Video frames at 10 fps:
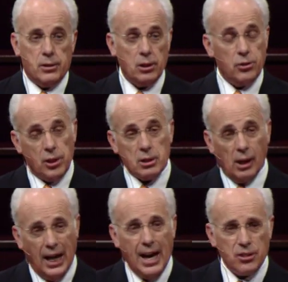This is
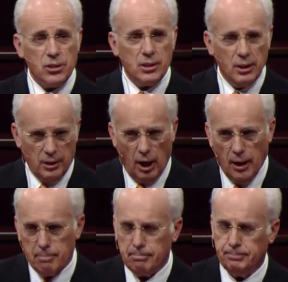his last
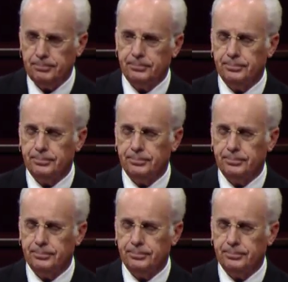time